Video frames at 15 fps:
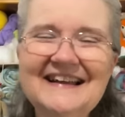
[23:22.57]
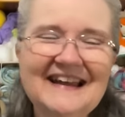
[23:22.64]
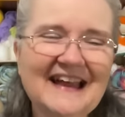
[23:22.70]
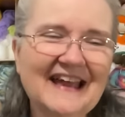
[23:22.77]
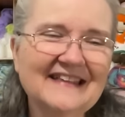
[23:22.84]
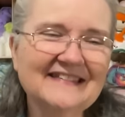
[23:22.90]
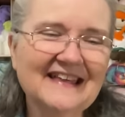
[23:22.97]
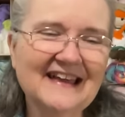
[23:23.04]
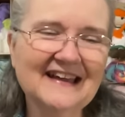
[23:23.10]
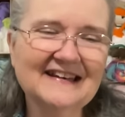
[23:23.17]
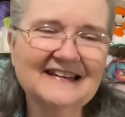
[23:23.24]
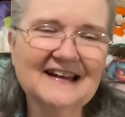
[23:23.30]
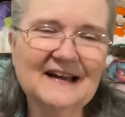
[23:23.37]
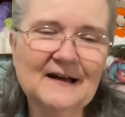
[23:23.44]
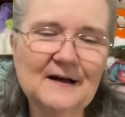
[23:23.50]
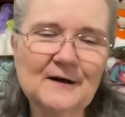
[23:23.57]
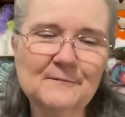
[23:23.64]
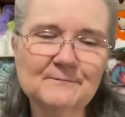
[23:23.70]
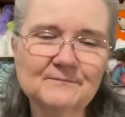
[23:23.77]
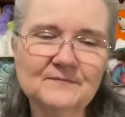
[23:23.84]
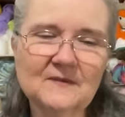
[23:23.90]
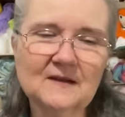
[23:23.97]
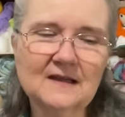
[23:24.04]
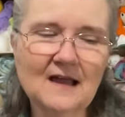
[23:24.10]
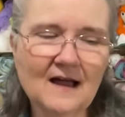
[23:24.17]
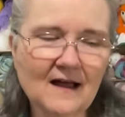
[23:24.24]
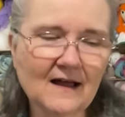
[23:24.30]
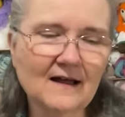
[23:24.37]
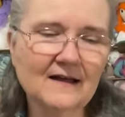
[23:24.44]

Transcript: And then, yeah,